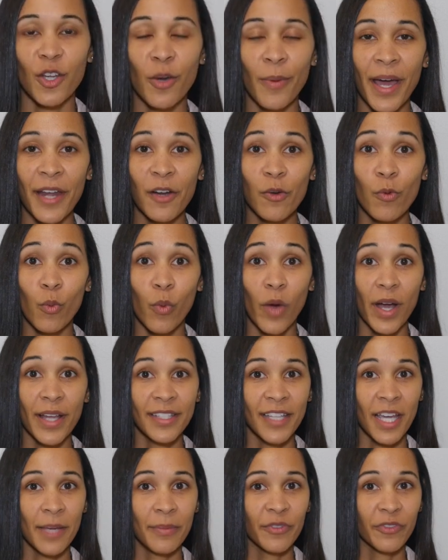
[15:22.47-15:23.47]
No matter
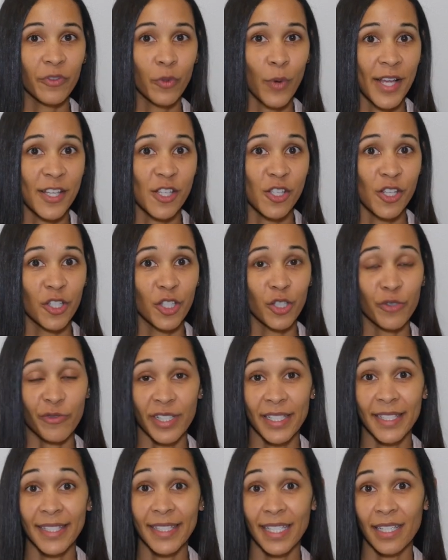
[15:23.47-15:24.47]
what type of question you
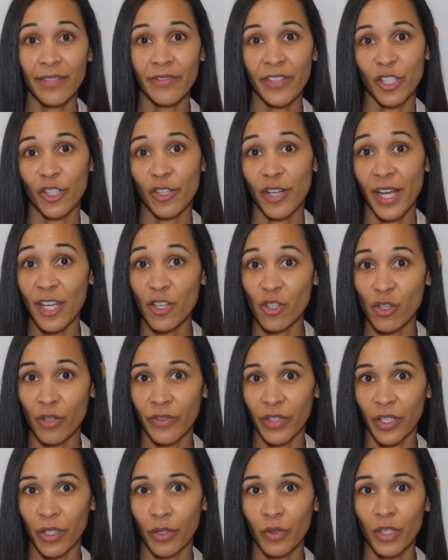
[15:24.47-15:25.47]
receive in your
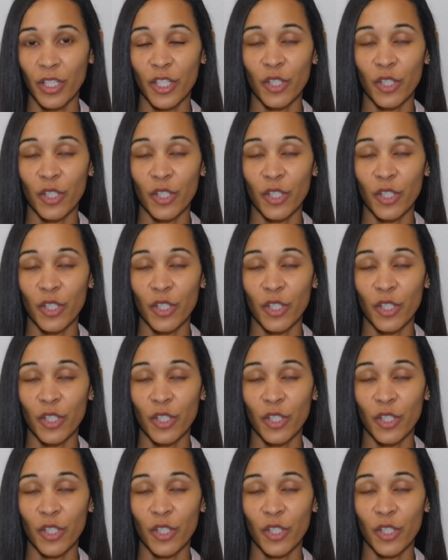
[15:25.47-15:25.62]
interview,